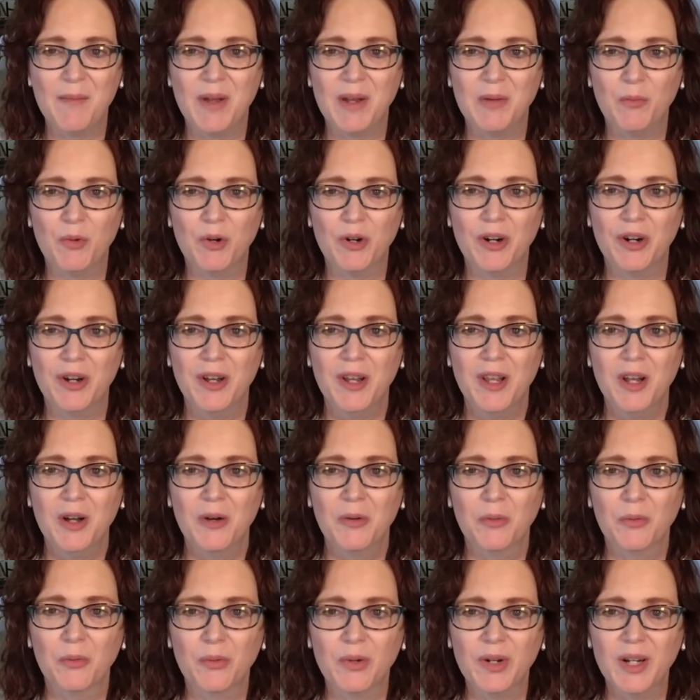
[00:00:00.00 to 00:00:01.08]
But we're
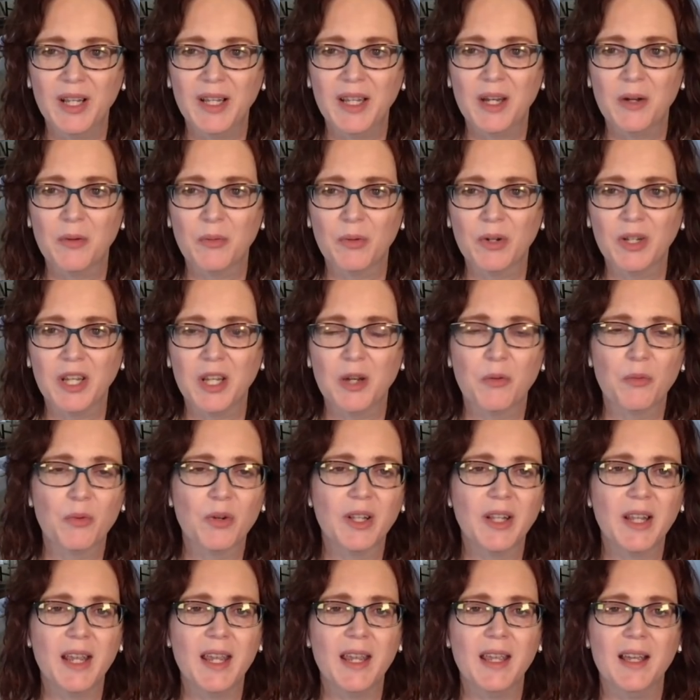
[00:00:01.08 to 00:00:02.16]
really, really,
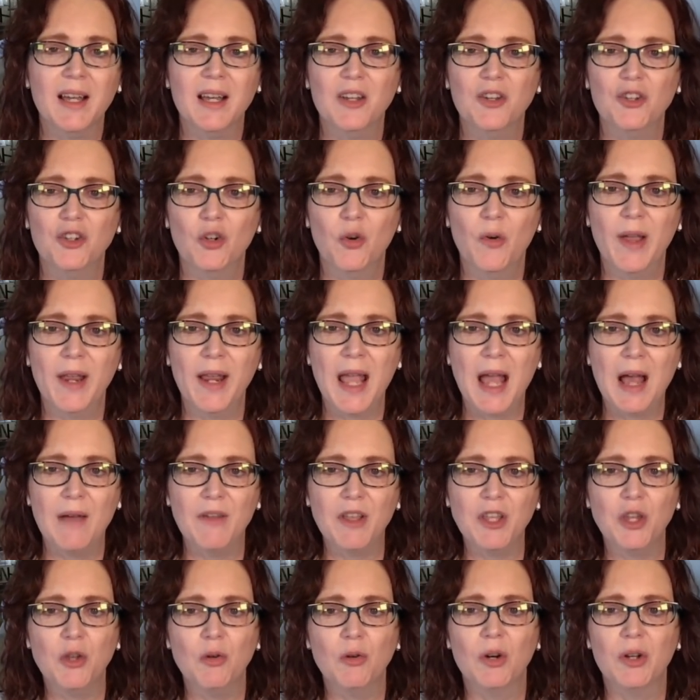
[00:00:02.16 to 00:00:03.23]
really enjoying
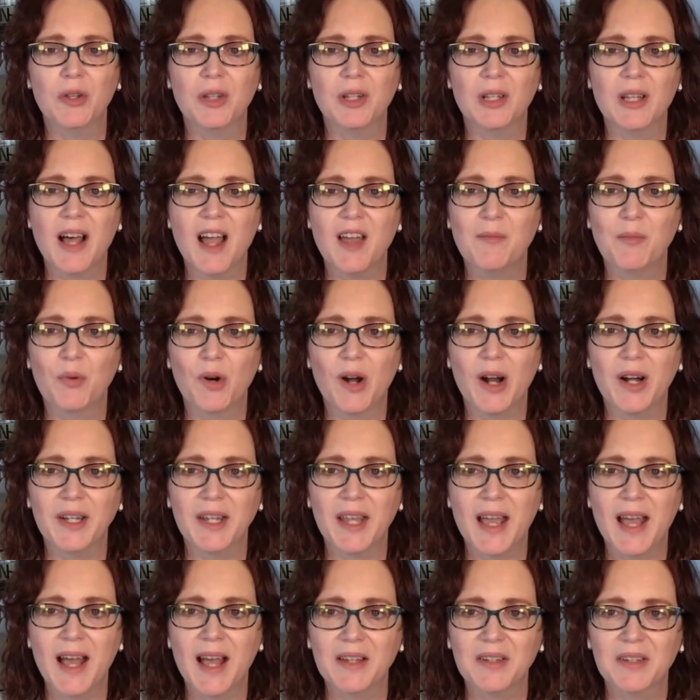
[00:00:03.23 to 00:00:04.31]
having you on the live
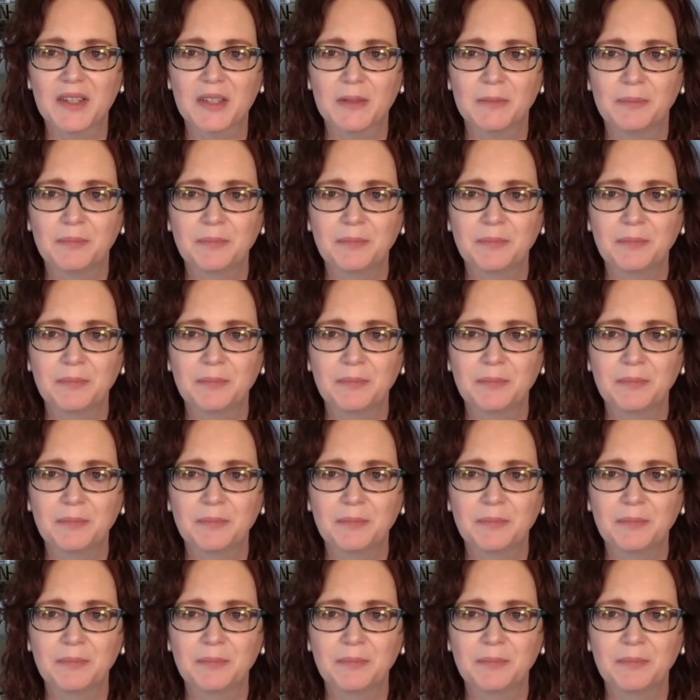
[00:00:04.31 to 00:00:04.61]
broadcast.